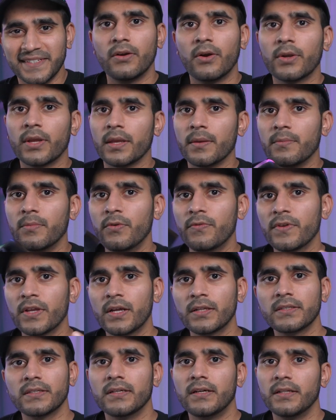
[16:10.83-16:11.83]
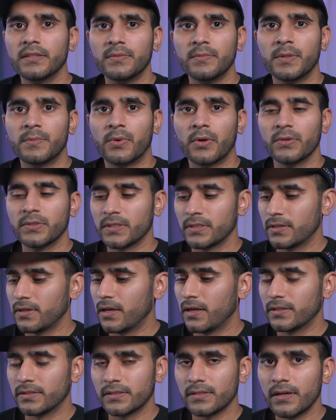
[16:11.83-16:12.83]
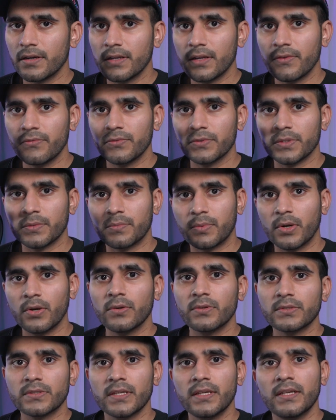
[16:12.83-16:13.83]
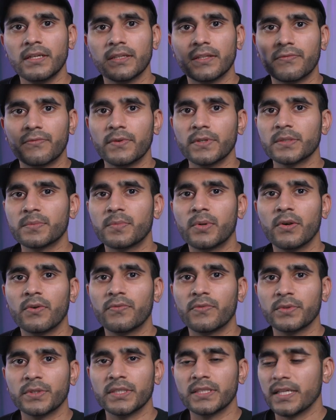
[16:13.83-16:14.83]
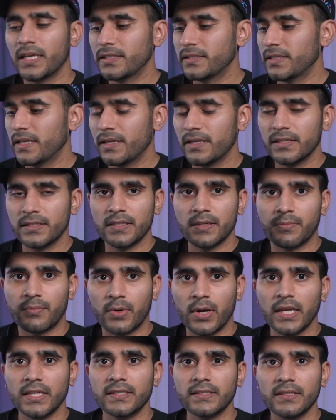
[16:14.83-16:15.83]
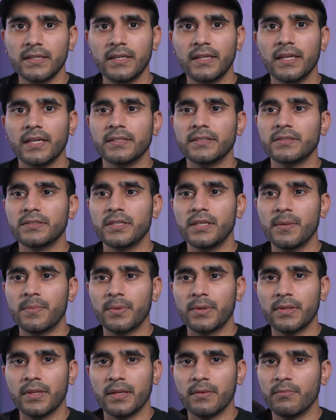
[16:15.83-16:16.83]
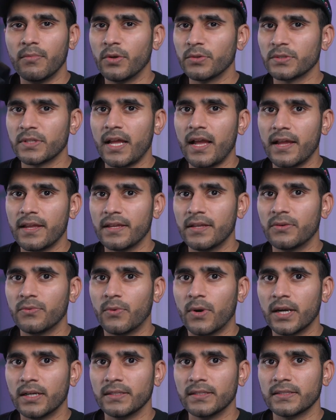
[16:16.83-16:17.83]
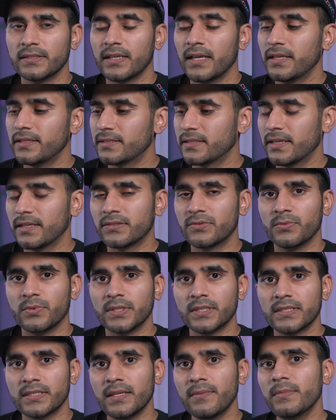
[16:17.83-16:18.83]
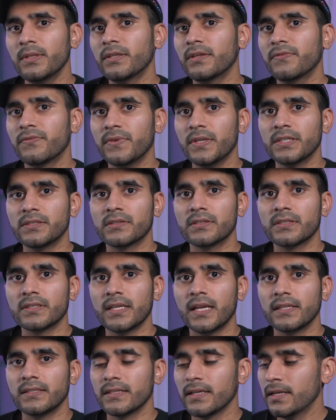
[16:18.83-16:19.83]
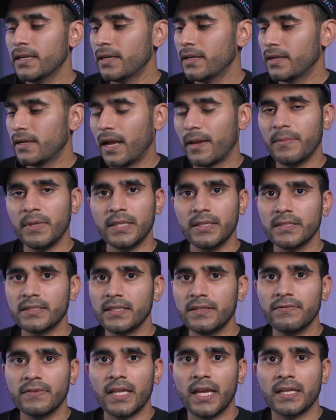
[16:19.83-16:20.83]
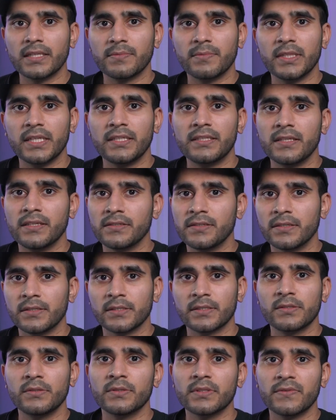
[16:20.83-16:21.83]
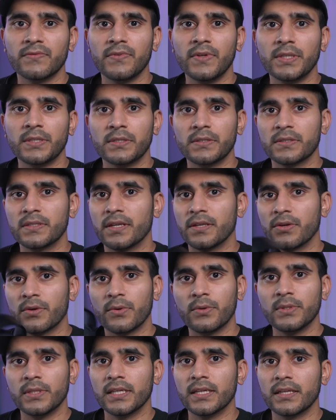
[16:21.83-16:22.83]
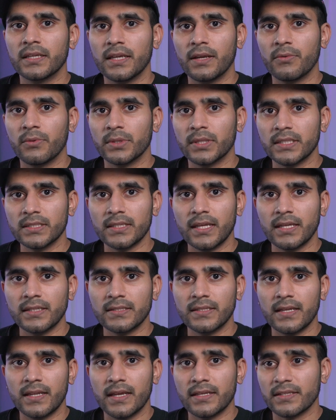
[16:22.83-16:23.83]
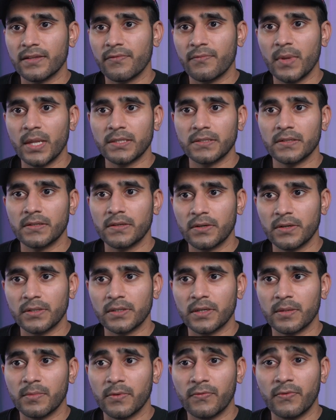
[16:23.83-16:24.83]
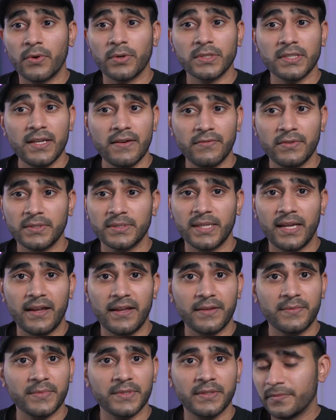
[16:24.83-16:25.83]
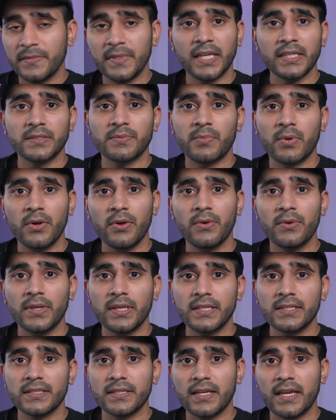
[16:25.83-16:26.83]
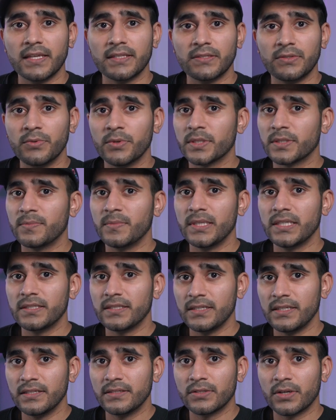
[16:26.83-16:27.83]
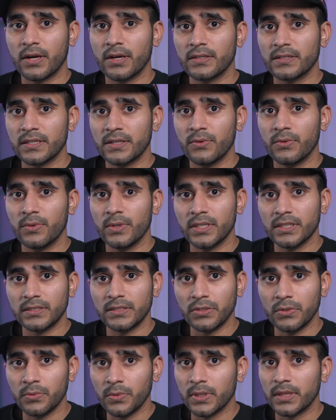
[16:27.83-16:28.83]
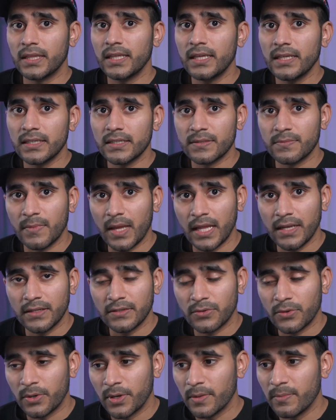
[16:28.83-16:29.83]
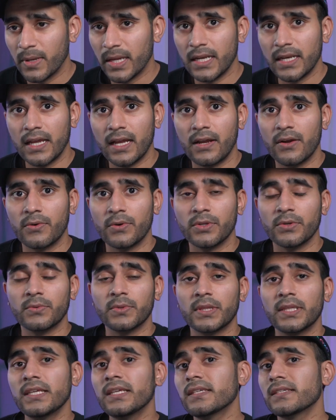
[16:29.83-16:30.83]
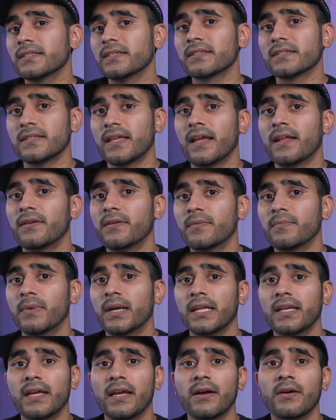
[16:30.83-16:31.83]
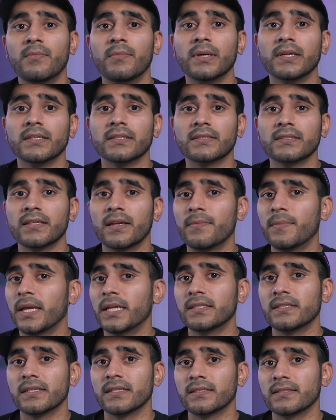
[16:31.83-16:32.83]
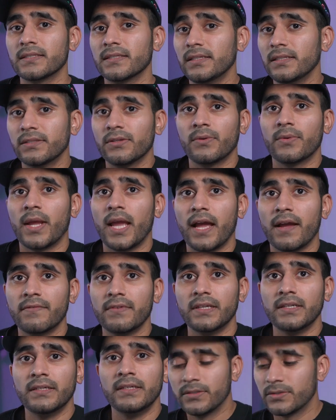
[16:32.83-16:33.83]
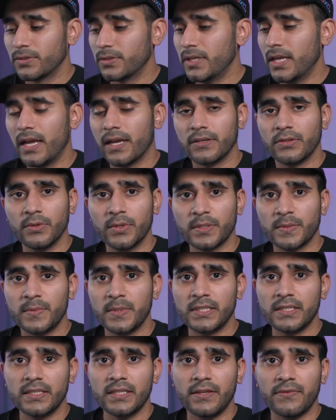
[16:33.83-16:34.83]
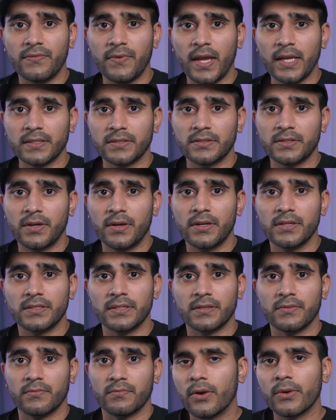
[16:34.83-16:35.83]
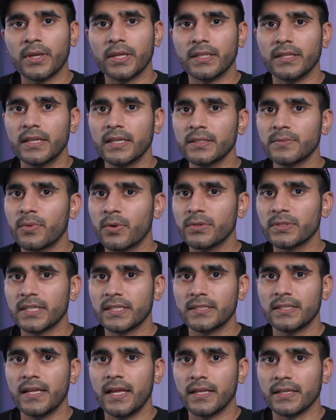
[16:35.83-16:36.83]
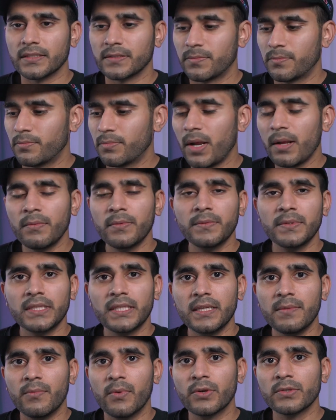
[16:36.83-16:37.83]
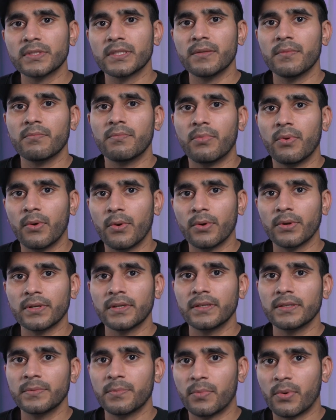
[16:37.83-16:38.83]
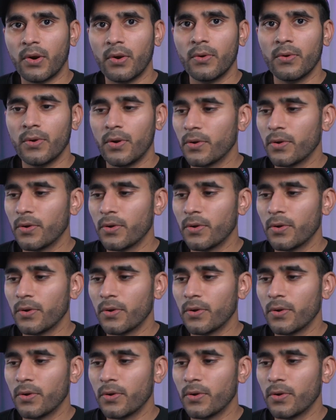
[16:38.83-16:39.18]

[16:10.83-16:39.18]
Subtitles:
Okay, moving on to the ultimate pros and cons. Starting off with the pros, the first pro for this headset is the price. It's cheaper than most high-end wireless headsets with similar feature sets. I mean, this even has PlayStation exclusive features that you're only going to get with this headset, as I've mentioned earlier before several times. Next pro is it has USB-C charging, which you would think is mandatory by now, or you would think is the standard by now, but some headsets still don't have it. So yeah, USB-C, fast charging. Okay, the next pro is aesthetics. Probably the most important pro.